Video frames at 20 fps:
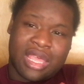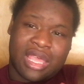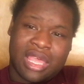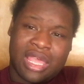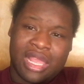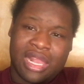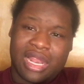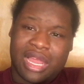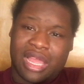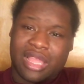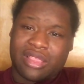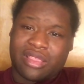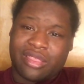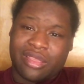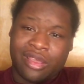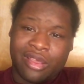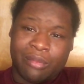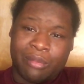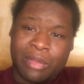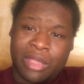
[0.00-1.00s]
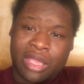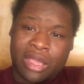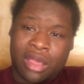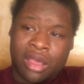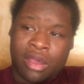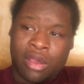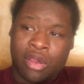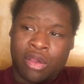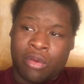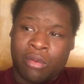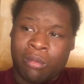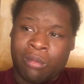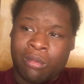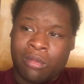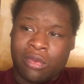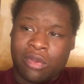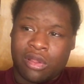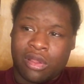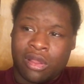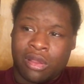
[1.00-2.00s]
he like took me home
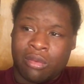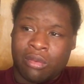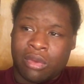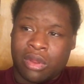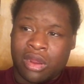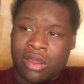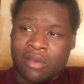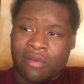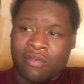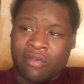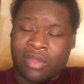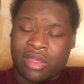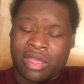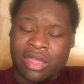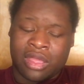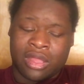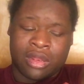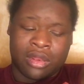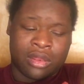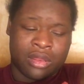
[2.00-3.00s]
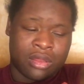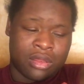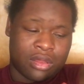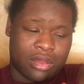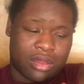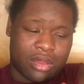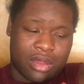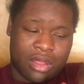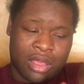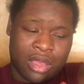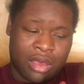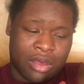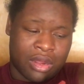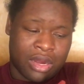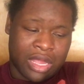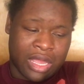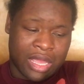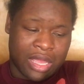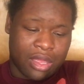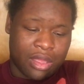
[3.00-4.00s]
or whatever and all
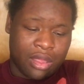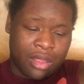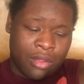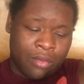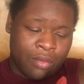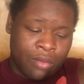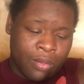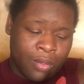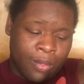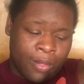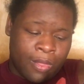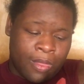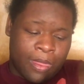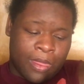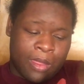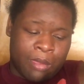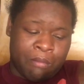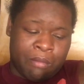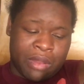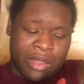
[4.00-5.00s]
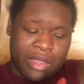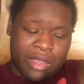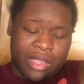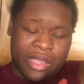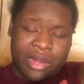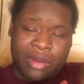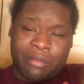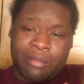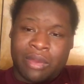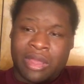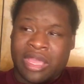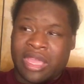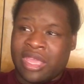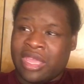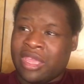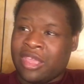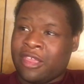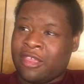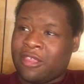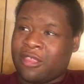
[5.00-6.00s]
that. But
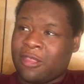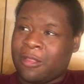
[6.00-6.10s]
anyways,